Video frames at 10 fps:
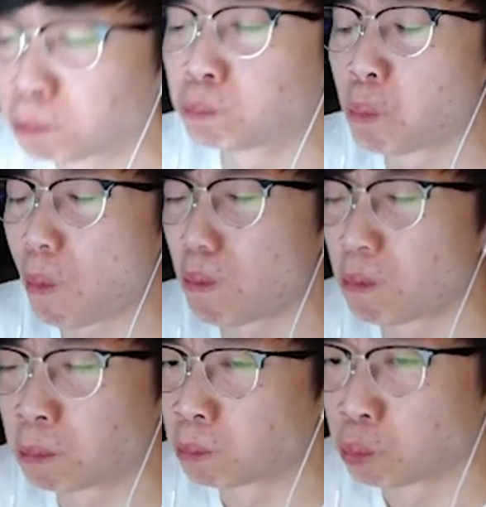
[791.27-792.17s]

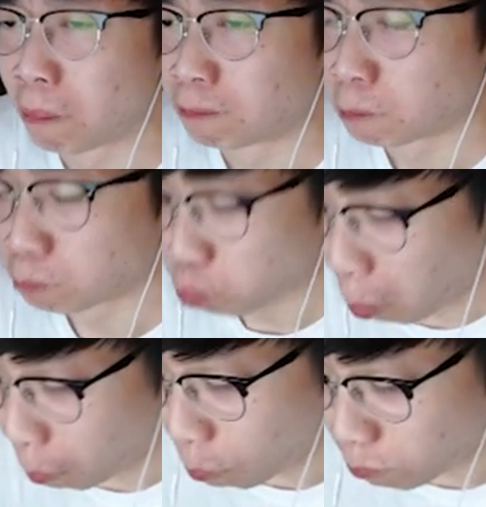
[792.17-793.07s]

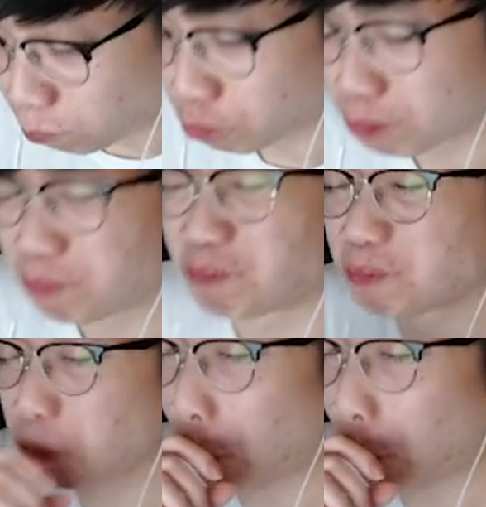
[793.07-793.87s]
[no speech]